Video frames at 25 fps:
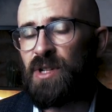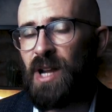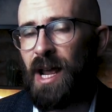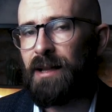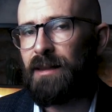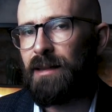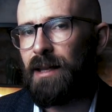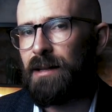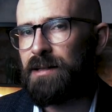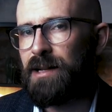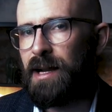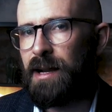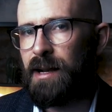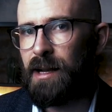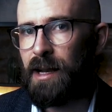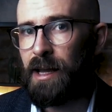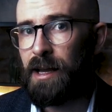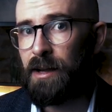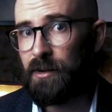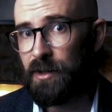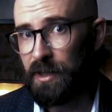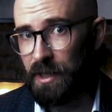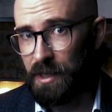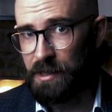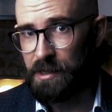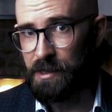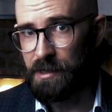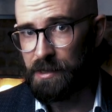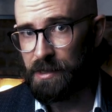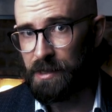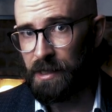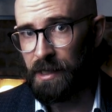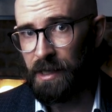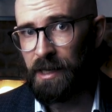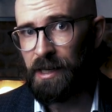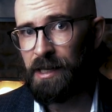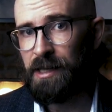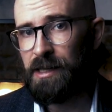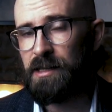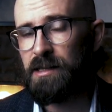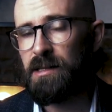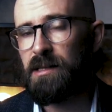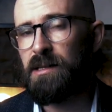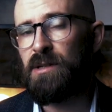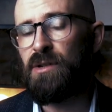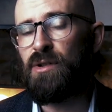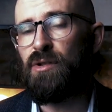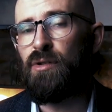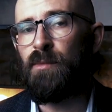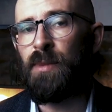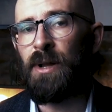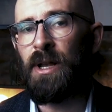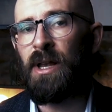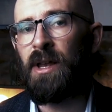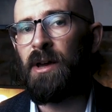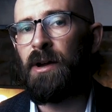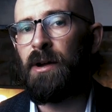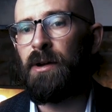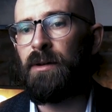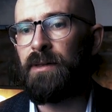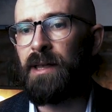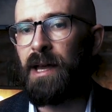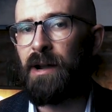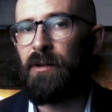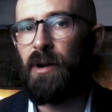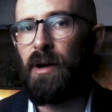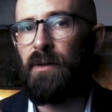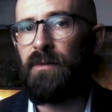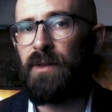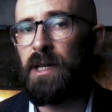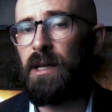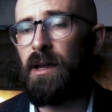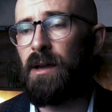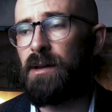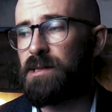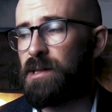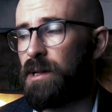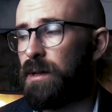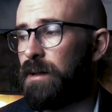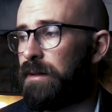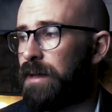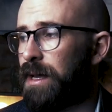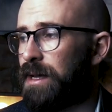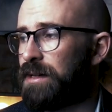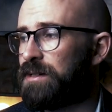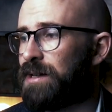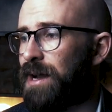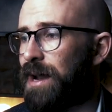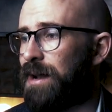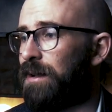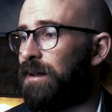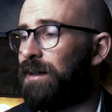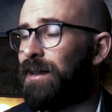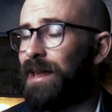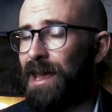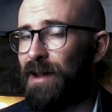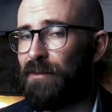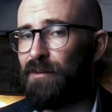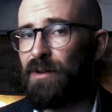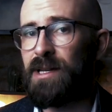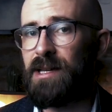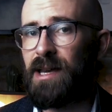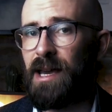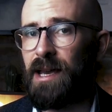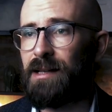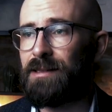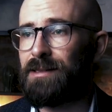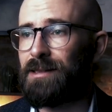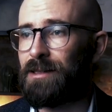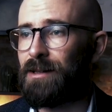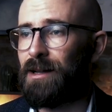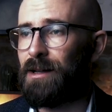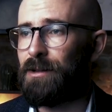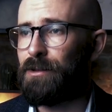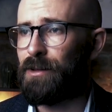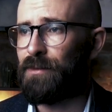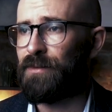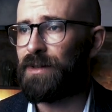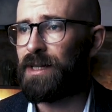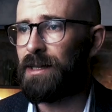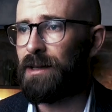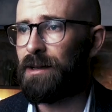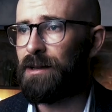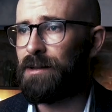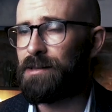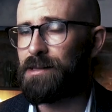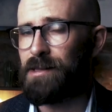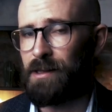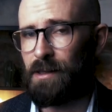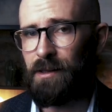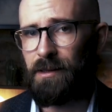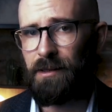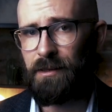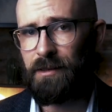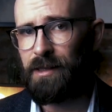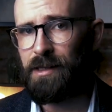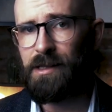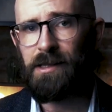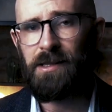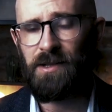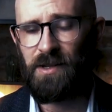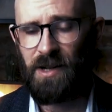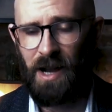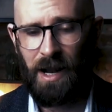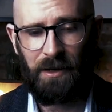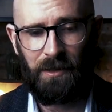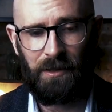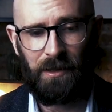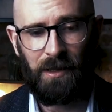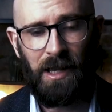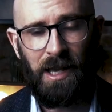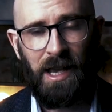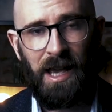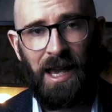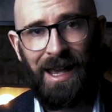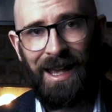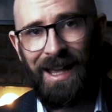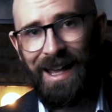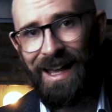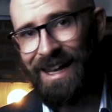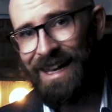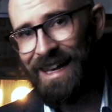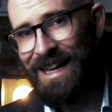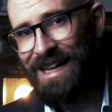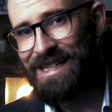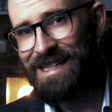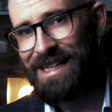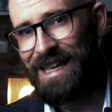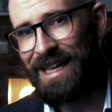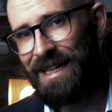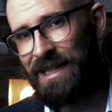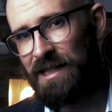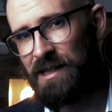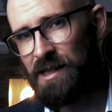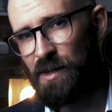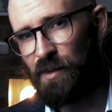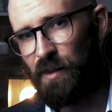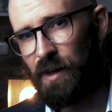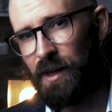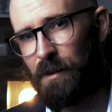check that channel out. It is linked to below. There are videos on that channel every day. There are not videos on this channel. And let's get into